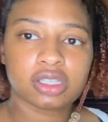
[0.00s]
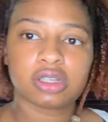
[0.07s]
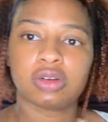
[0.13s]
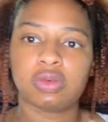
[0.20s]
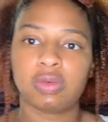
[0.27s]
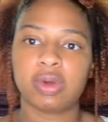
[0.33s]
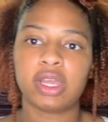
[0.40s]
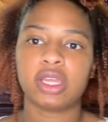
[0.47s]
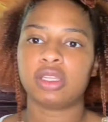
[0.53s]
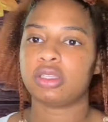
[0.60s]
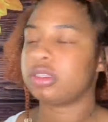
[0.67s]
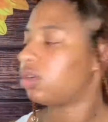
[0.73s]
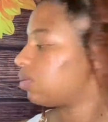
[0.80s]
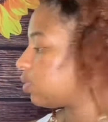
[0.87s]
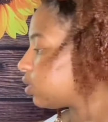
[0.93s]
still wet,
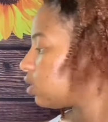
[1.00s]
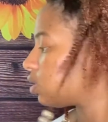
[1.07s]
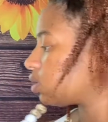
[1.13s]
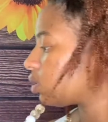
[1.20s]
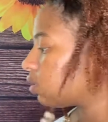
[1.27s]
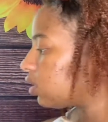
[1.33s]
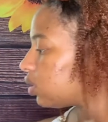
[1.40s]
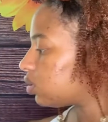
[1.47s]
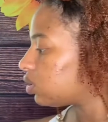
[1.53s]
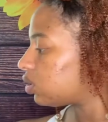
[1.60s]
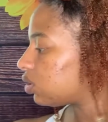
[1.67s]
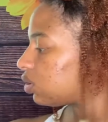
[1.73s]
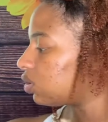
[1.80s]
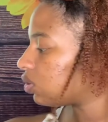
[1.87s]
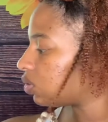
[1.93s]
so we're just going
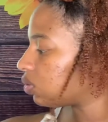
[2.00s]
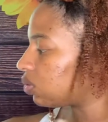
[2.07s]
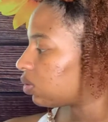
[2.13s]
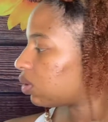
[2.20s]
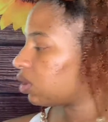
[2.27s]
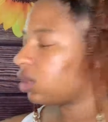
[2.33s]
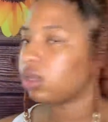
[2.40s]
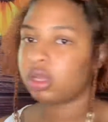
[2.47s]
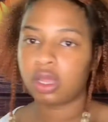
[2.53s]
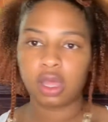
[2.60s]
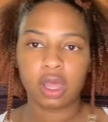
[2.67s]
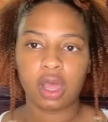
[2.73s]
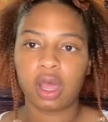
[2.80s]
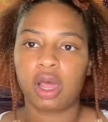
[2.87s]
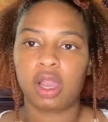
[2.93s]
to
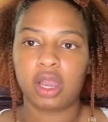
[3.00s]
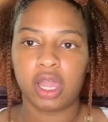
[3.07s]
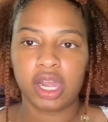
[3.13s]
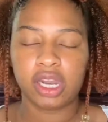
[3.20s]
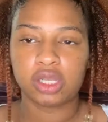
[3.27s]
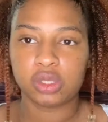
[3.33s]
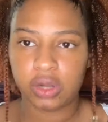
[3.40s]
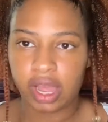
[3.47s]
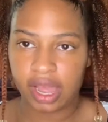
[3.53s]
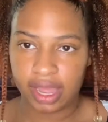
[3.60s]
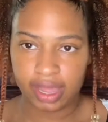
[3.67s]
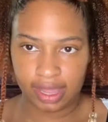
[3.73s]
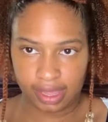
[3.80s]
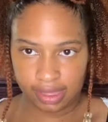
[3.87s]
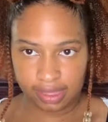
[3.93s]
let it
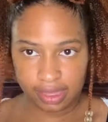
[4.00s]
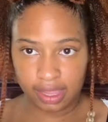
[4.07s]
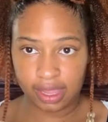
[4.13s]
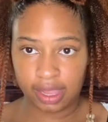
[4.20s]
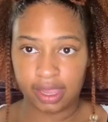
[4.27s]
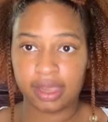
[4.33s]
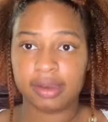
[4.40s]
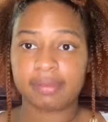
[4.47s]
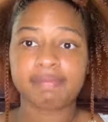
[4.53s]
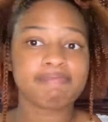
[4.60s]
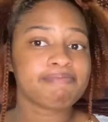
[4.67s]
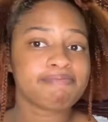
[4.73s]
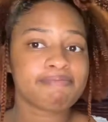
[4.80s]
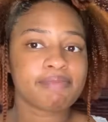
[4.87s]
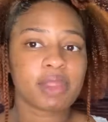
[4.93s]
dry, and then
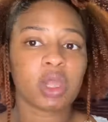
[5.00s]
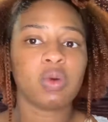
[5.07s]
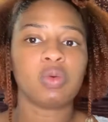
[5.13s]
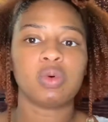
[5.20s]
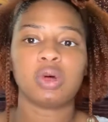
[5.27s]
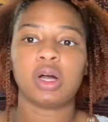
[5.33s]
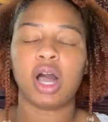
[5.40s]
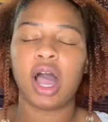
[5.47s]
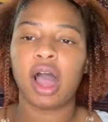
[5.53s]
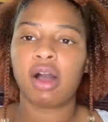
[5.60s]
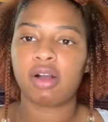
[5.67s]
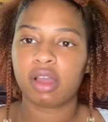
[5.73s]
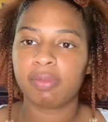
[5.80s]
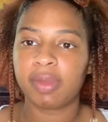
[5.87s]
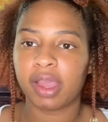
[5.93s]

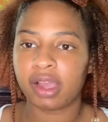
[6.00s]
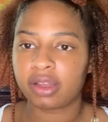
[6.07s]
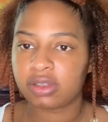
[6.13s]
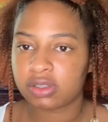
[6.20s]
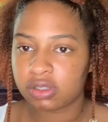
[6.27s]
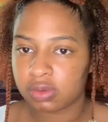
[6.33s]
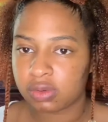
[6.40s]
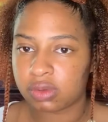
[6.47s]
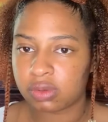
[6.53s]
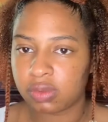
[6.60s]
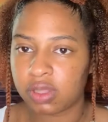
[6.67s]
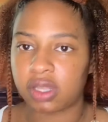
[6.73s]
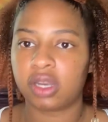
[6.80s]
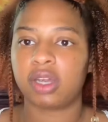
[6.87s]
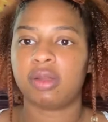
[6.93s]
I'll come back
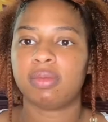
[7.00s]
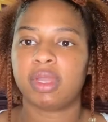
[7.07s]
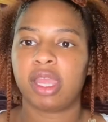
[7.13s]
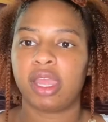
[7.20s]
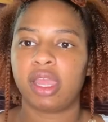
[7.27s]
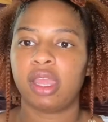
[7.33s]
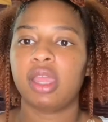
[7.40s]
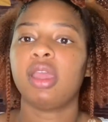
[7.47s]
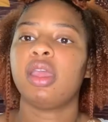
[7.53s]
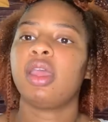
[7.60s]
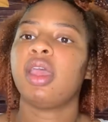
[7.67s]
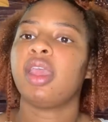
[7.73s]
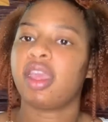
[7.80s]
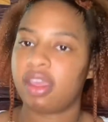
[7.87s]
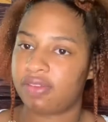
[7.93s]
with an update
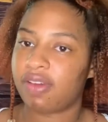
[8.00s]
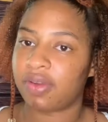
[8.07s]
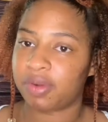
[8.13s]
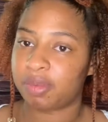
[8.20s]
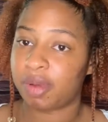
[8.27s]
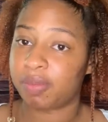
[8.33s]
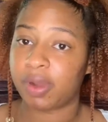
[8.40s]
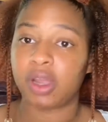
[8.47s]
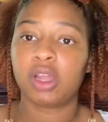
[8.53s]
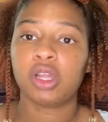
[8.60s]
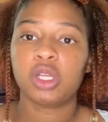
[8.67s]
if I remember.